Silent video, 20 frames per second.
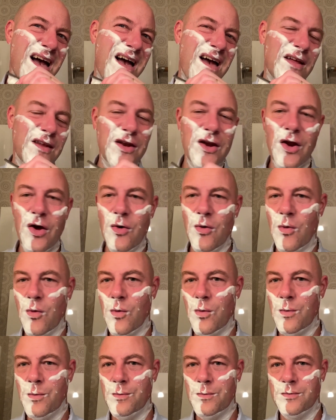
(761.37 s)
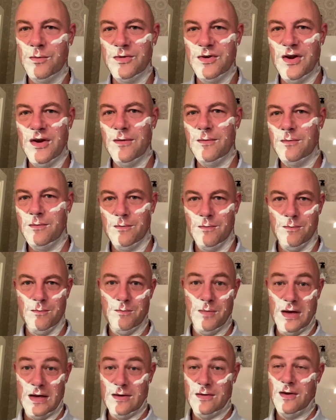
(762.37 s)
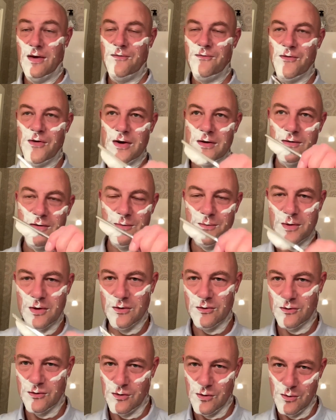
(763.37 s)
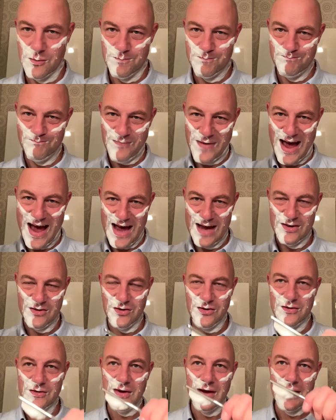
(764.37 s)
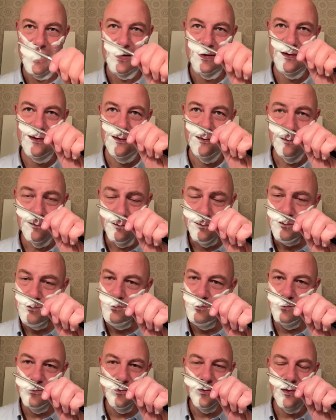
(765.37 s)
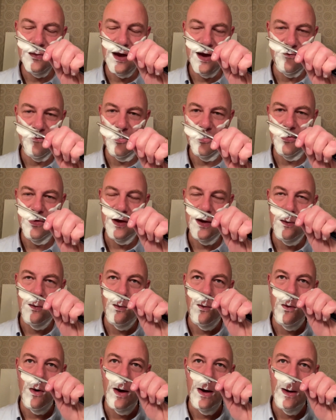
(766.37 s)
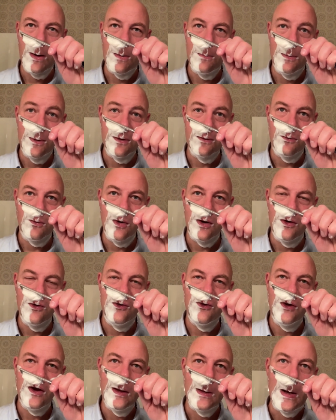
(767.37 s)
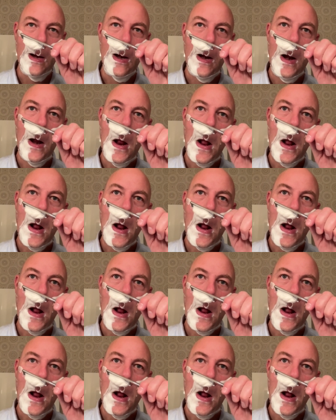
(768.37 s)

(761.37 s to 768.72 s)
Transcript: no big difference because you agitate everything when you shake it.